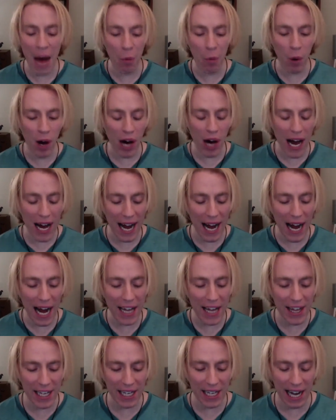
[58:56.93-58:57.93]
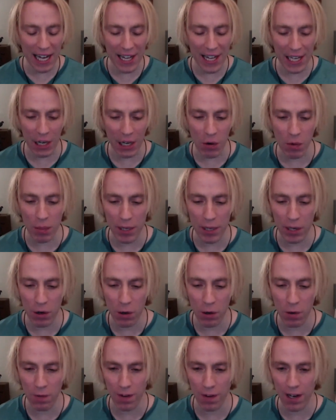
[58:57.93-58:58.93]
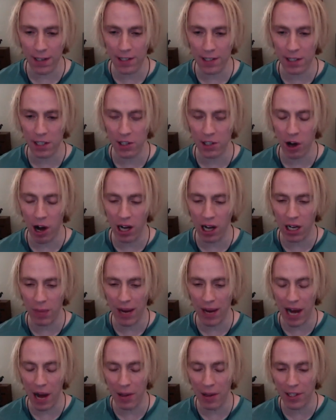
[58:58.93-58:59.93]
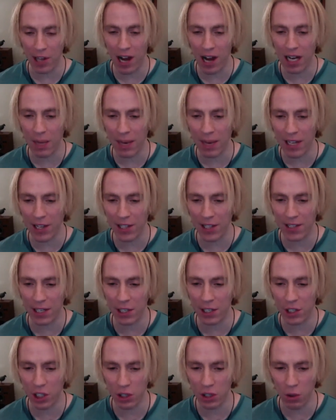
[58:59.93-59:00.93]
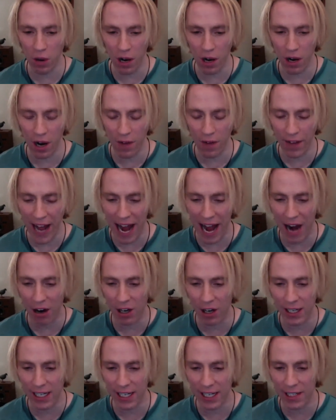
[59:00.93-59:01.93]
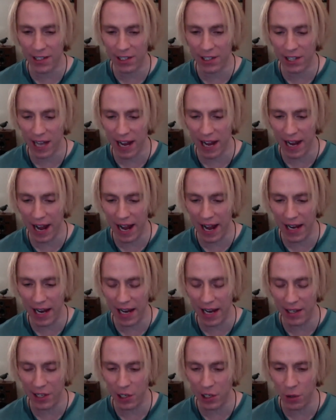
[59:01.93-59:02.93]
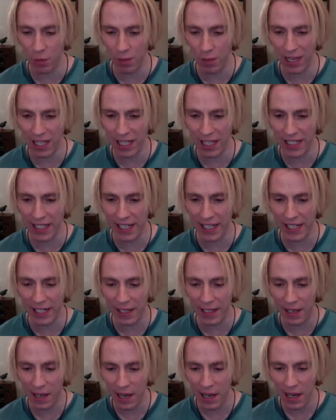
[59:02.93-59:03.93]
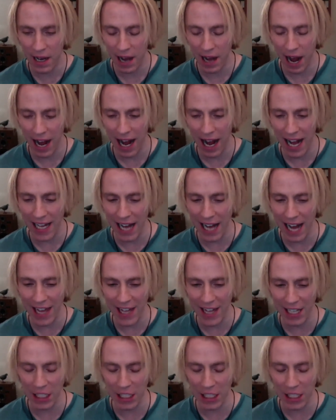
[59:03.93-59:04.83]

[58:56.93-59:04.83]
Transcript: well, I think it would behoove us to talk about this issue of arrogance and humility. I think